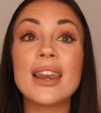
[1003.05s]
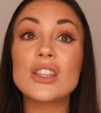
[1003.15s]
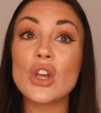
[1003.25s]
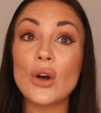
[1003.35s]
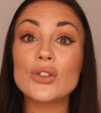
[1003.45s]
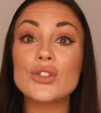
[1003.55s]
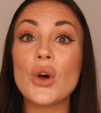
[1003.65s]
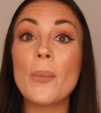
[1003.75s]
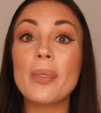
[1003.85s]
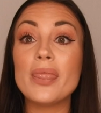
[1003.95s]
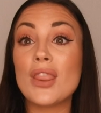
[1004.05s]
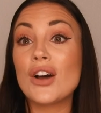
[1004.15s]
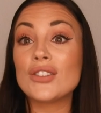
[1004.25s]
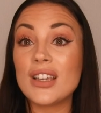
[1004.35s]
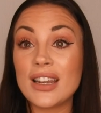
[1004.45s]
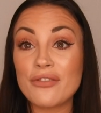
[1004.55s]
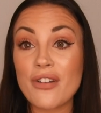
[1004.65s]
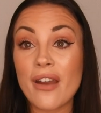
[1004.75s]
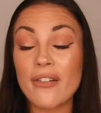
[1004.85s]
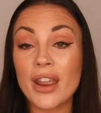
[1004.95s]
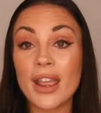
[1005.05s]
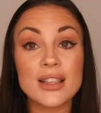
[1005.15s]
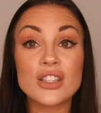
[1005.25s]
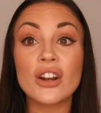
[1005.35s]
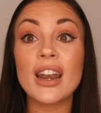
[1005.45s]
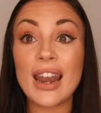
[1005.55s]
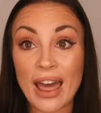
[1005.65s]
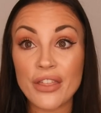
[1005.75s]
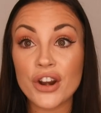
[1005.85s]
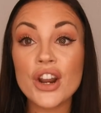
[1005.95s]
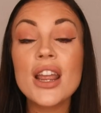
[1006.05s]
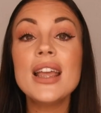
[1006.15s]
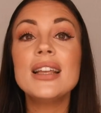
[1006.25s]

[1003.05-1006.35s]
and it's also not in a very, it's not in leather.